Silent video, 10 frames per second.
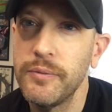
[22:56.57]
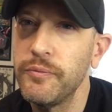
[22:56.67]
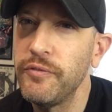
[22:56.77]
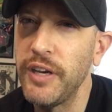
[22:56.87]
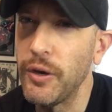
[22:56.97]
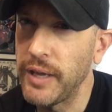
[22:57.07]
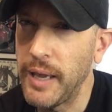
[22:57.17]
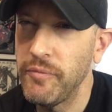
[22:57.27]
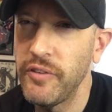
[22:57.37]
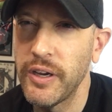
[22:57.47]
video
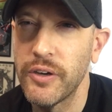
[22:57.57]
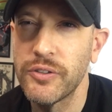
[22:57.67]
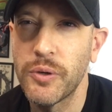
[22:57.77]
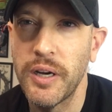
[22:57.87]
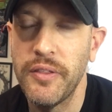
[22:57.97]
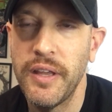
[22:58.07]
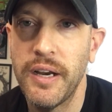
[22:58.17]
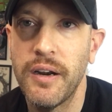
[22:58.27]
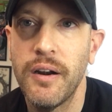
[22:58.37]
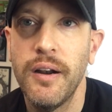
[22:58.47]
game figures were in
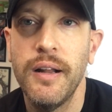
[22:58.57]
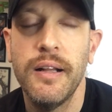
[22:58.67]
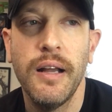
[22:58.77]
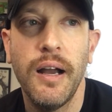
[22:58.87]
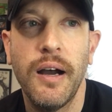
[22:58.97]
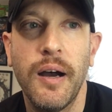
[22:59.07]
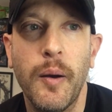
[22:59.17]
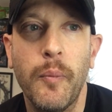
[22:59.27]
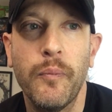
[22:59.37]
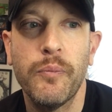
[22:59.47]
there,
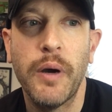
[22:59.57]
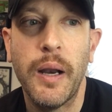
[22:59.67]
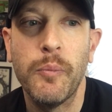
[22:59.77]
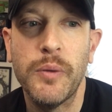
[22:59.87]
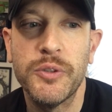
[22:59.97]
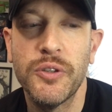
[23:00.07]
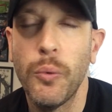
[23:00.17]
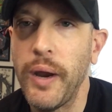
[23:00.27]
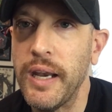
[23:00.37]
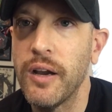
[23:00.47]
but I'm still
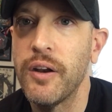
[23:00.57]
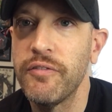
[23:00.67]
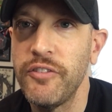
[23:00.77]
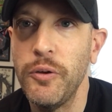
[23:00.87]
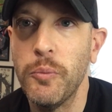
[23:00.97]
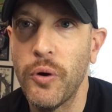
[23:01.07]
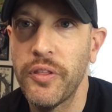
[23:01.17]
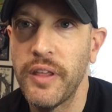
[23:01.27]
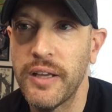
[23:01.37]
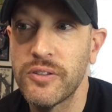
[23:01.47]
waiting on a few more
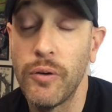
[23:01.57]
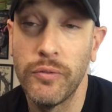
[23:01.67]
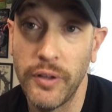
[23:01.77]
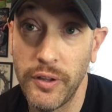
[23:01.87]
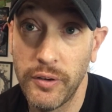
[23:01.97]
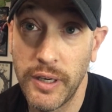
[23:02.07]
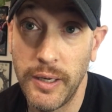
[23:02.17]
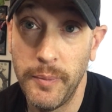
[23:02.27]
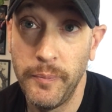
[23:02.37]
things. Hopefully they'll come